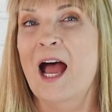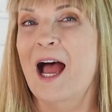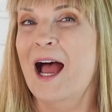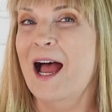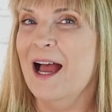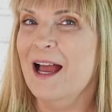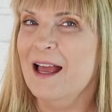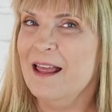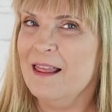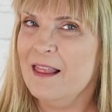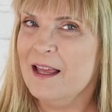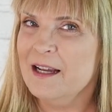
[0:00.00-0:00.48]

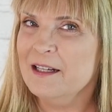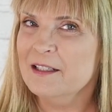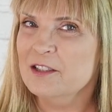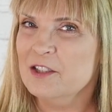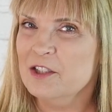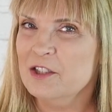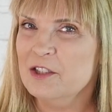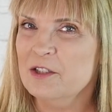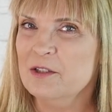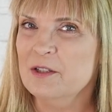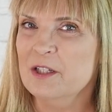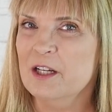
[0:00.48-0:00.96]
I like
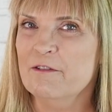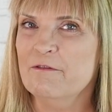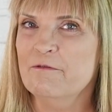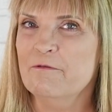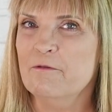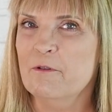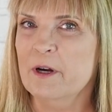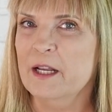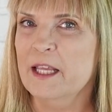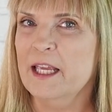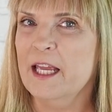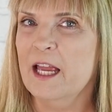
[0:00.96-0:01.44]
to shoot at
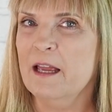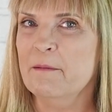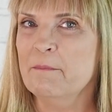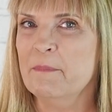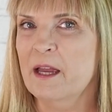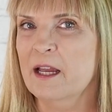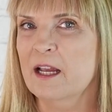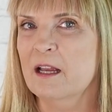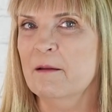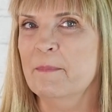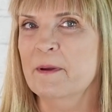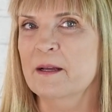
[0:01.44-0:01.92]
48
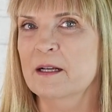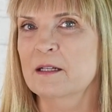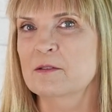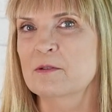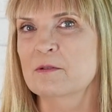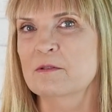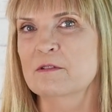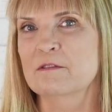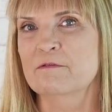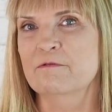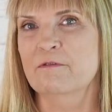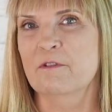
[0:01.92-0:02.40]

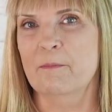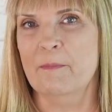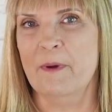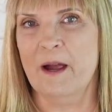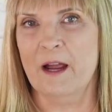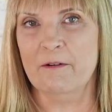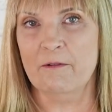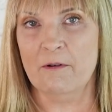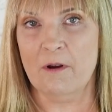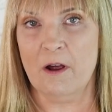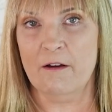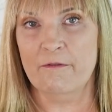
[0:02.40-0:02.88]
megapixels for
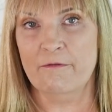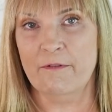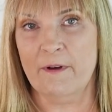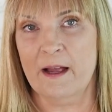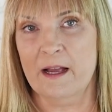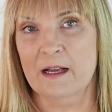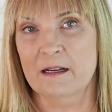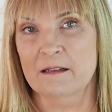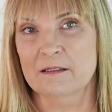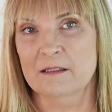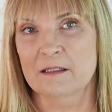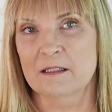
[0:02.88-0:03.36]
my RAW
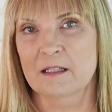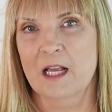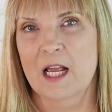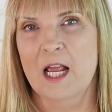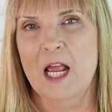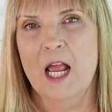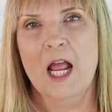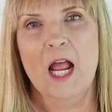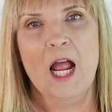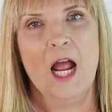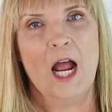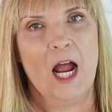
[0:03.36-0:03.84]
files.
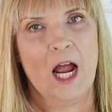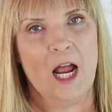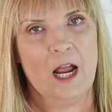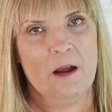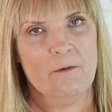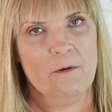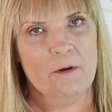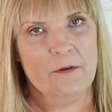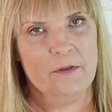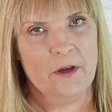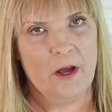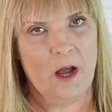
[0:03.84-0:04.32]
I
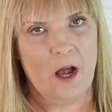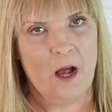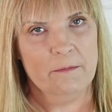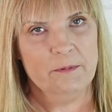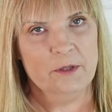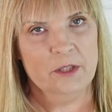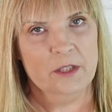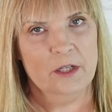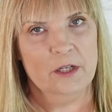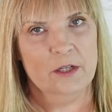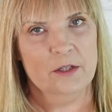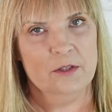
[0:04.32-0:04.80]
want the
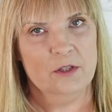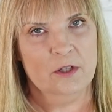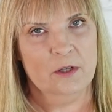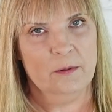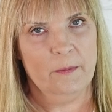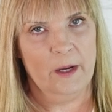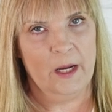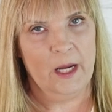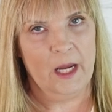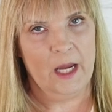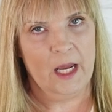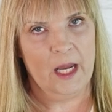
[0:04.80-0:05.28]
option of
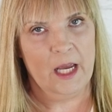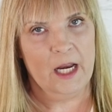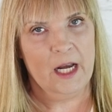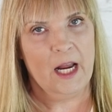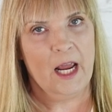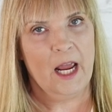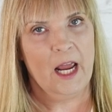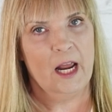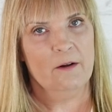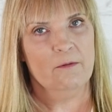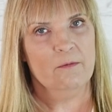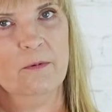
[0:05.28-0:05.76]
zooming in
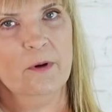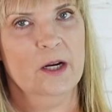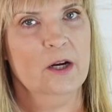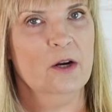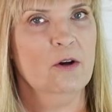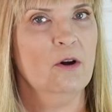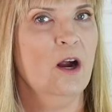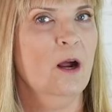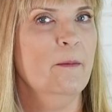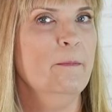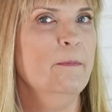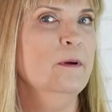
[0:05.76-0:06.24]
and
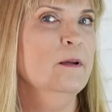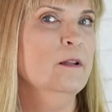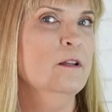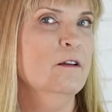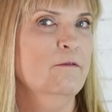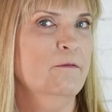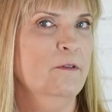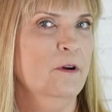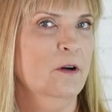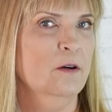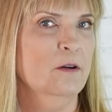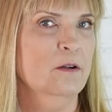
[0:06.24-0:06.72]
recropping
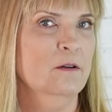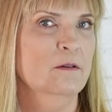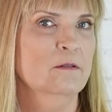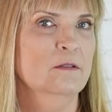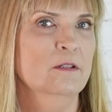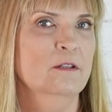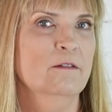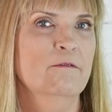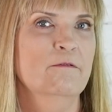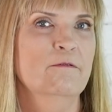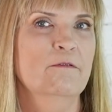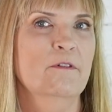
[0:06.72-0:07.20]
the
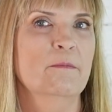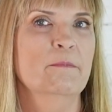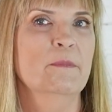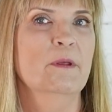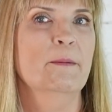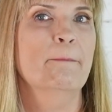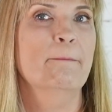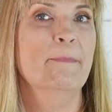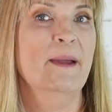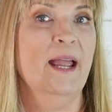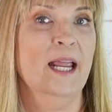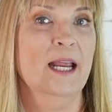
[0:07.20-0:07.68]
photos from the
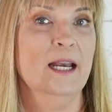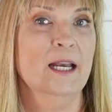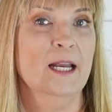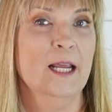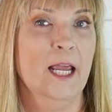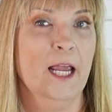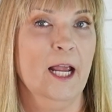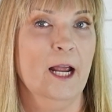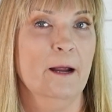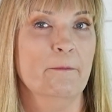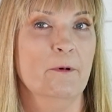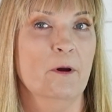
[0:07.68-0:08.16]
main
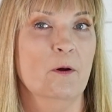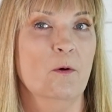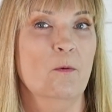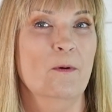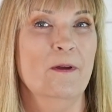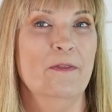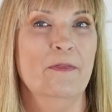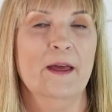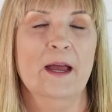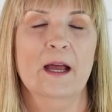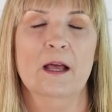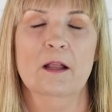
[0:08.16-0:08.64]
camera
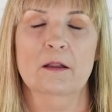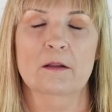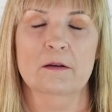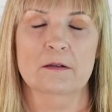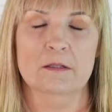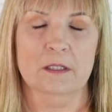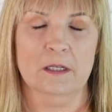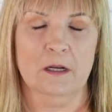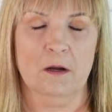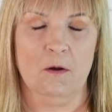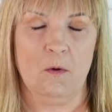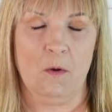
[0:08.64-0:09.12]
without
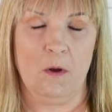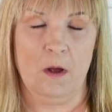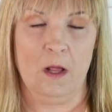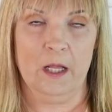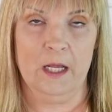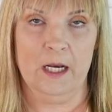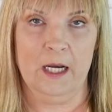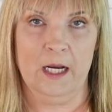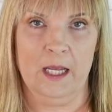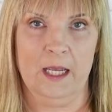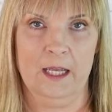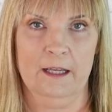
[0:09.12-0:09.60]
losing
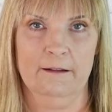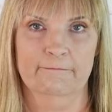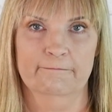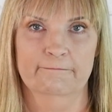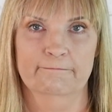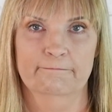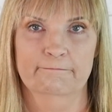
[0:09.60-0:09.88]
quality.